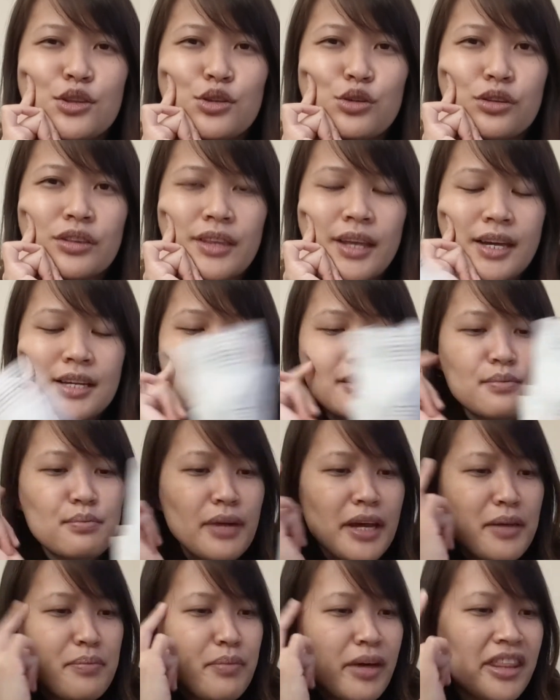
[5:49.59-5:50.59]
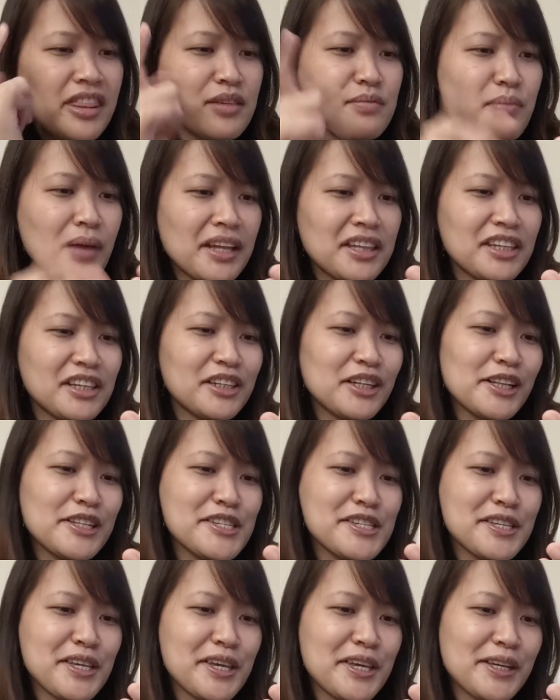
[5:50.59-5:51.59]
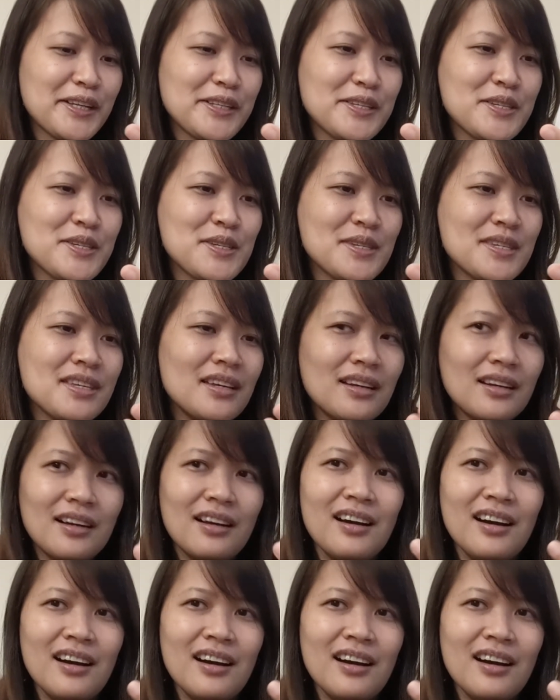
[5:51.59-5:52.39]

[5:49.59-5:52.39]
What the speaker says: to test my mathematical skills.